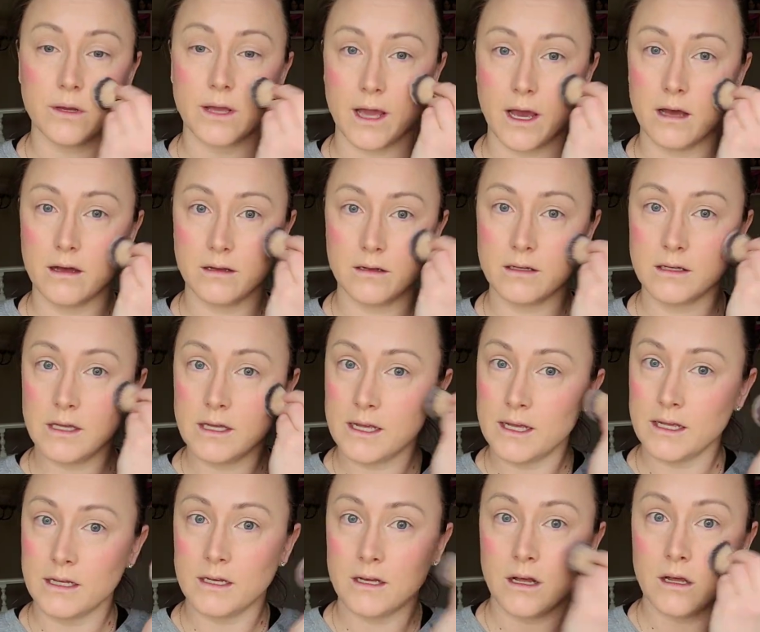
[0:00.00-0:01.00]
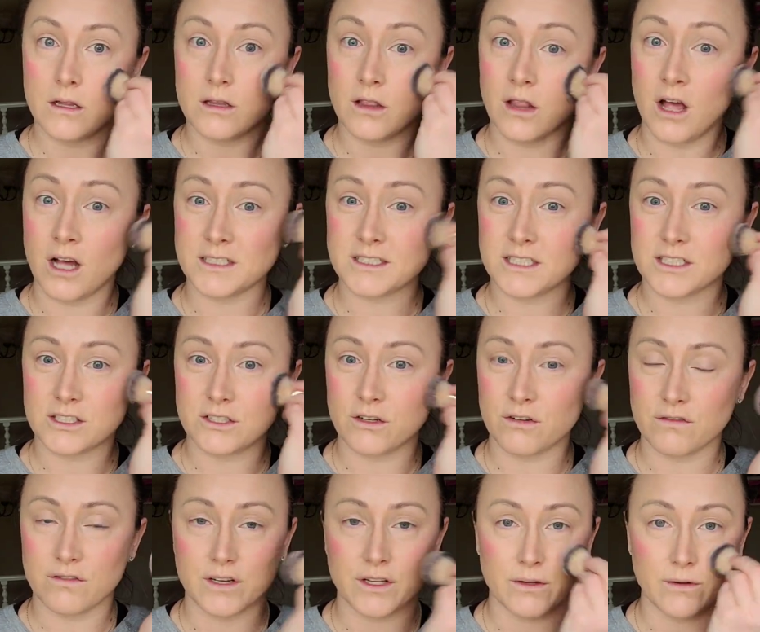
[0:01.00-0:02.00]
Yeah, lots of snow
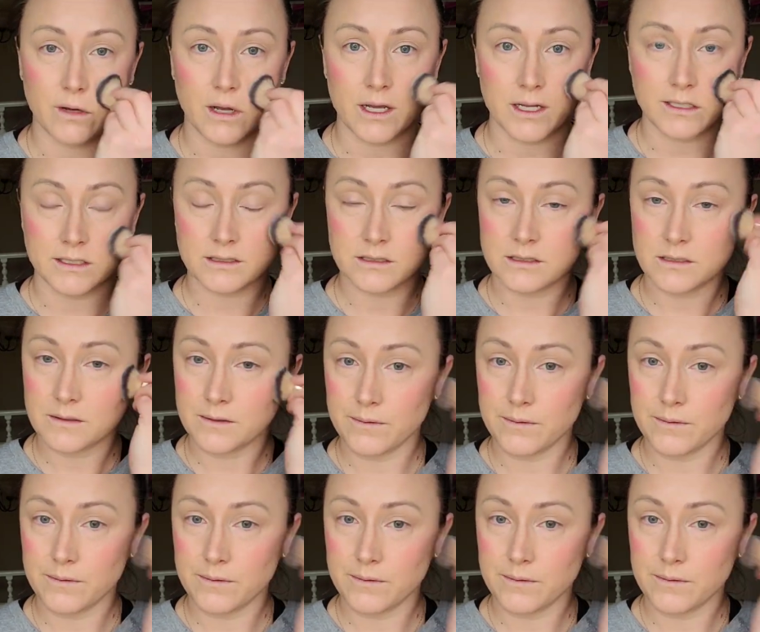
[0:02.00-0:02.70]
for you guys.